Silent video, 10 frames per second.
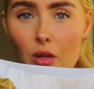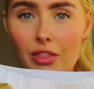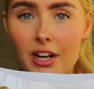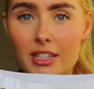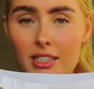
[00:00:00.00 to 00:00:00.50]
on
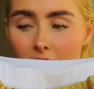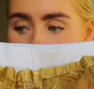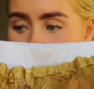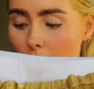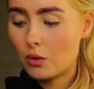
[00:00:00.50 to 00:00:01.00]

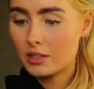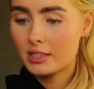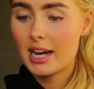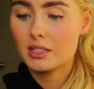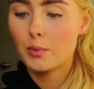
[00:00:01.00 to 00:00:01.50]
Thursday because
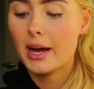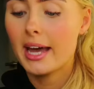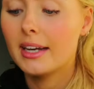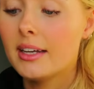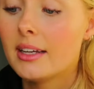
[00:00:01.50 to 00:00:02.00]
that's
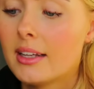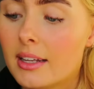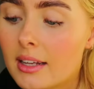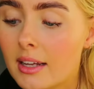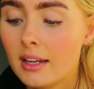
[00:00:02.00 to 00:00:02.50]
when
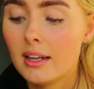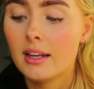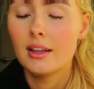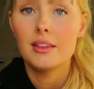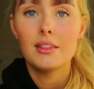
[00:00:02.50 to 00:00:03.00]

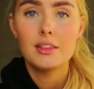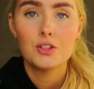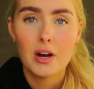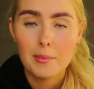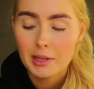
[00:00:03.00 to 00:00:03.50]
the
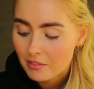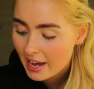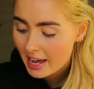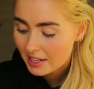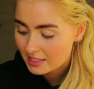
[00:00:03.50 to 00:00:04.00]
trimming
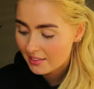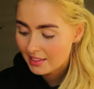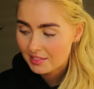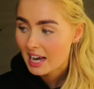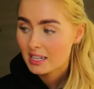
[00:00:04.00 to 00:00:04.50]
arrives,
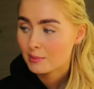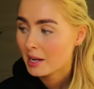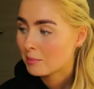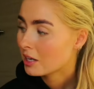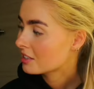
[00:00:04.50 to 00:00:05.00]
and that's
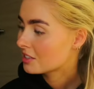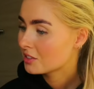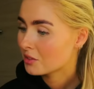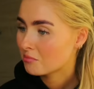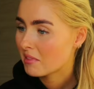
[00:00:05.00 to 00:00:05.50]
pretty much
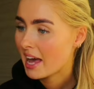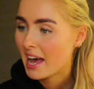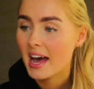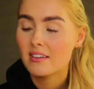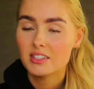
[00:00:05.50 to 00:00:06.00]
it.
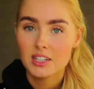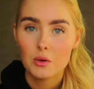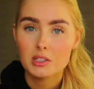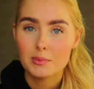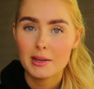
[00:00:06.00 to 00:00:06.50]
I've still
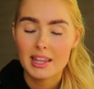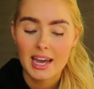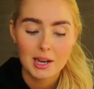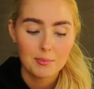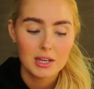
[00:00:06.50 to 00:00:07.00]
got to make the
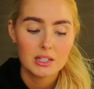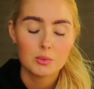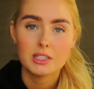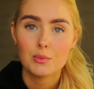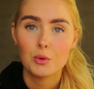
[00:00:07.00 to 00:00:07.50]
headpiece,
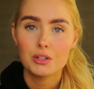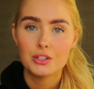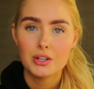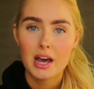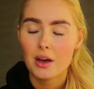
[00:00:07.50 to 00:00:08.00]
which I'm going
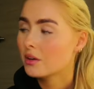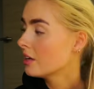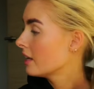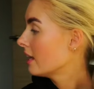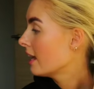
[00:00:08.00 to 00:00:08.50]
to do now,
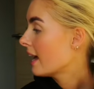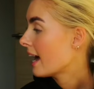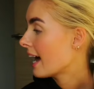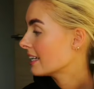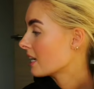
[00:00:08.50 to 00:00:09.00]

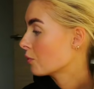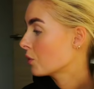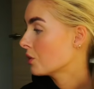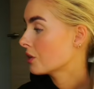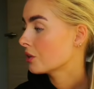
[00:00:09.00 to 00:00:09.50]
and I'm
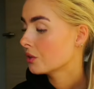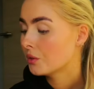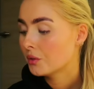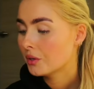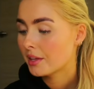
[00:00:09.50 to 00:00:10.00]
going to
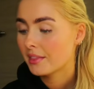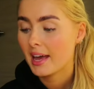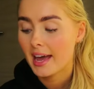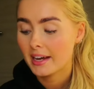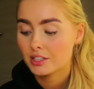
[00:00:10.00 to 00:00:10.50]
glue the
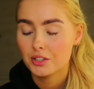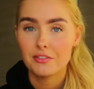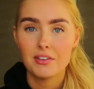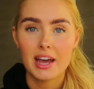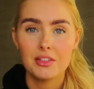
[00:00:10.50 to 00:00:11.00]
extra
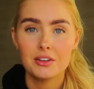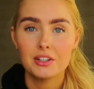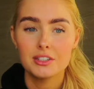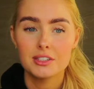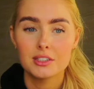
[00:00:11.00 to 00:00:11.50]

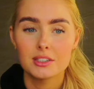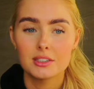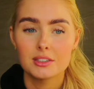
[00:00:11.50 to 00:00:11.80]
feathers.